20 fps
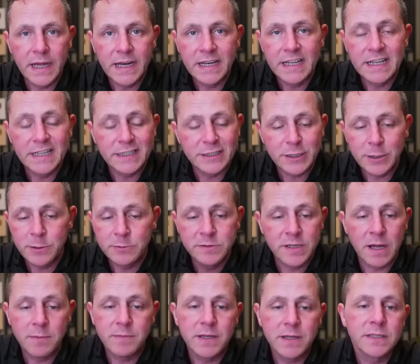And it's
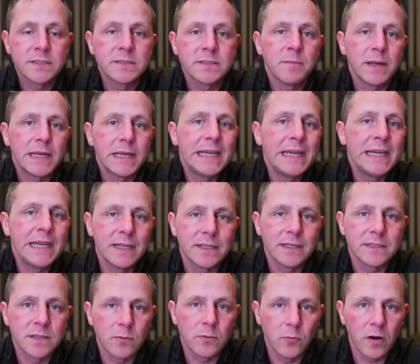not because somebody hid it
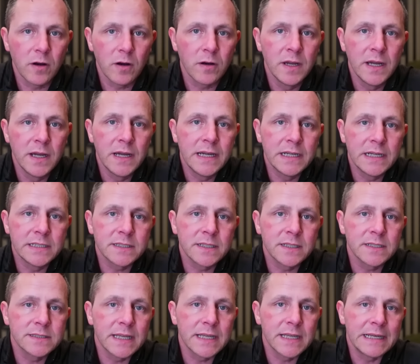somewhere. It's
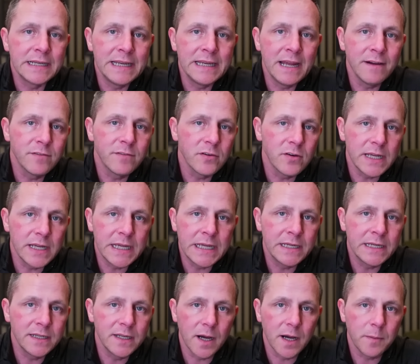because they never
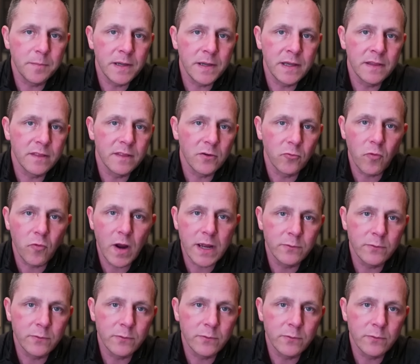end up in the right